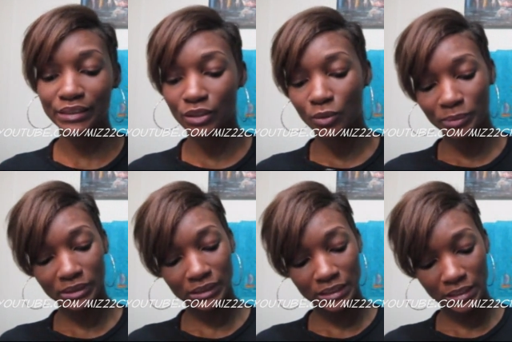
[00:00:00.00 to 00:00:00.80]
So, I'm
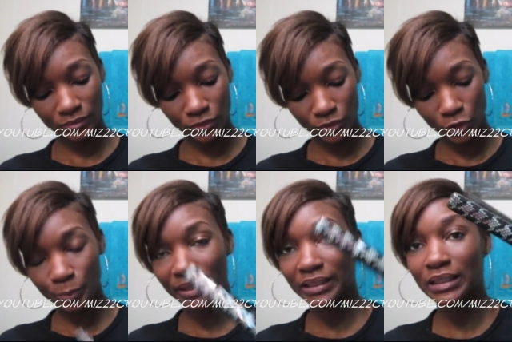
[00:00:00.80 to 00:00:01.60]
just going to give you the
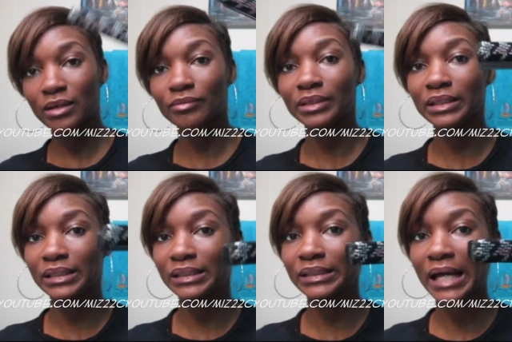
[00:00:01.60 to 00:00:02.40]
spelling of it.
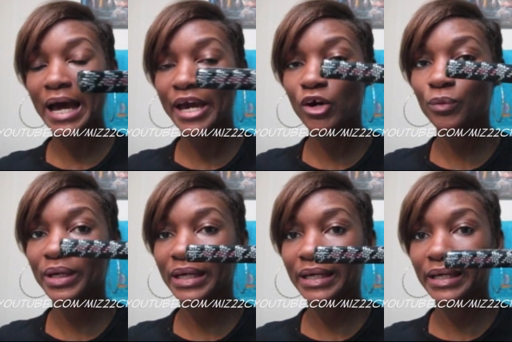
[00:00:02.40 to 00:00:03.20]
It's I O
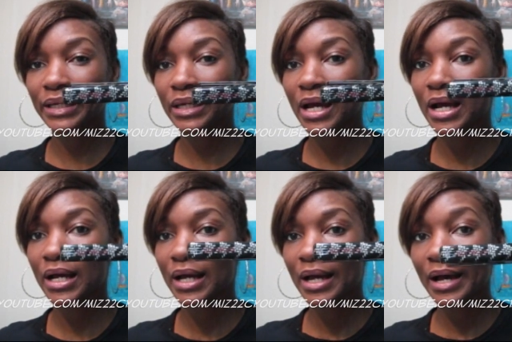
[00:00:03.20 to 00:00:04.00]
N
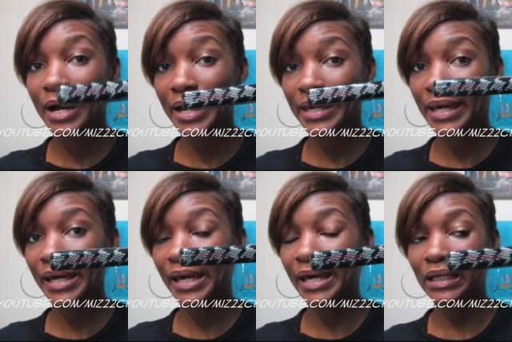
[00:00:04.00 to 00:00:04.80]
I K
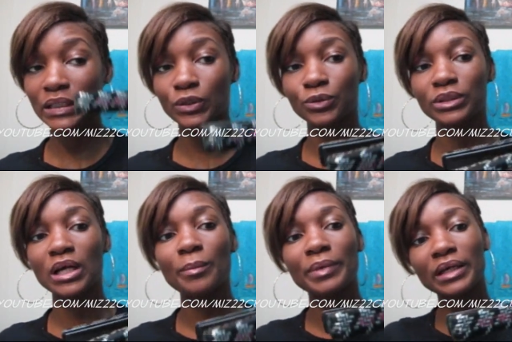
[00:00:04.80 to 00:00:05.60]
A. So, you
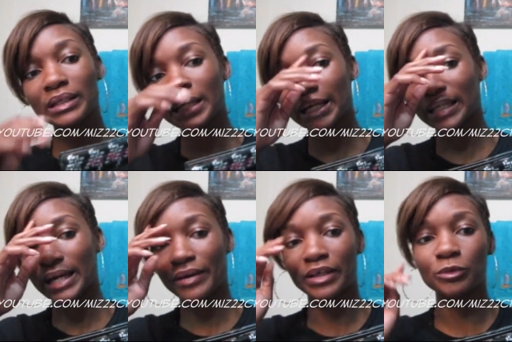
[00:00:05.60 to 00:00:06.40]
tell me exactly
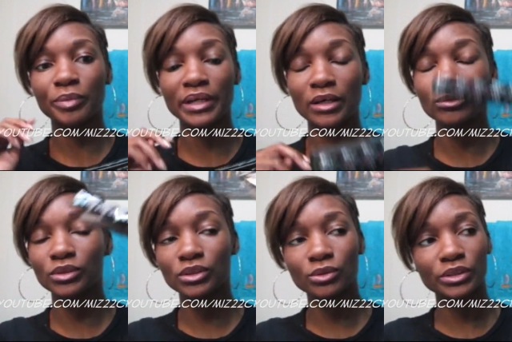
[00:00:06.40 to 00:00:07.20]
how that's
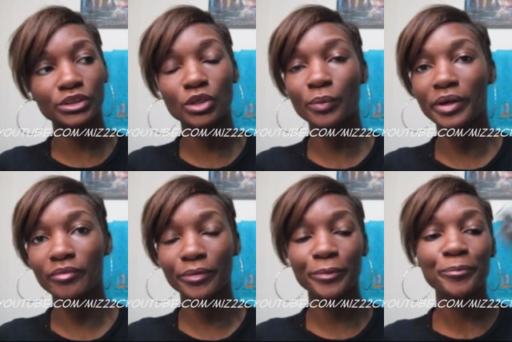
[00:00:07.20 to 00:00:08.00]
pronounced or, you know,
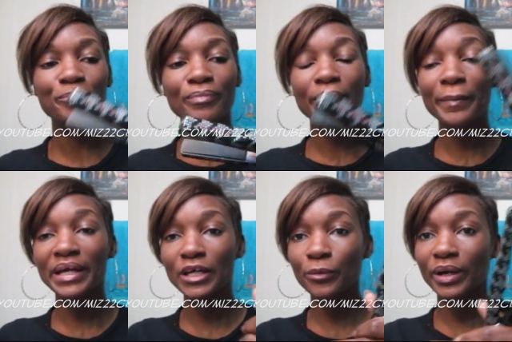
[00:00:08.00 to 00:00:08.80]
whatever. But
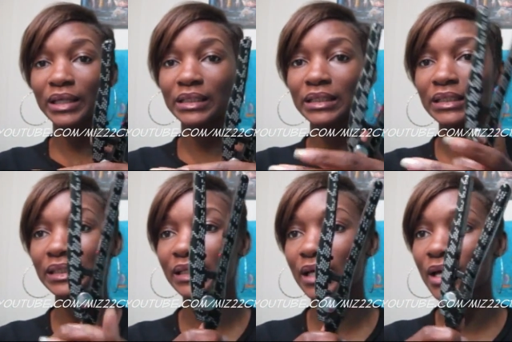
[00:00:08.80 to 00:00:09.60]
anyway, this is
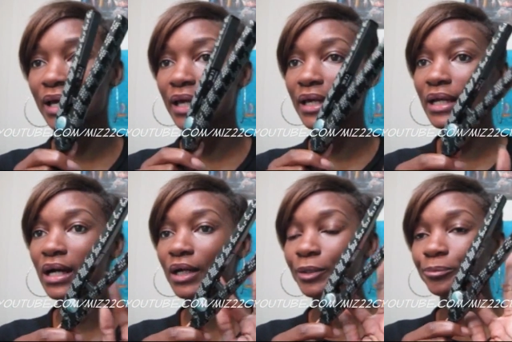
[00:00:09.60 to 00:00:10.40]
it. And,
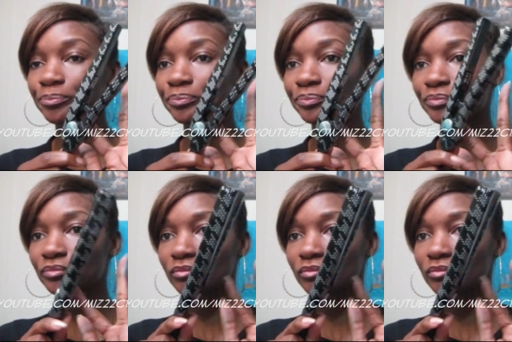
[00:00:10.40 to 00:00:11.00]
um,.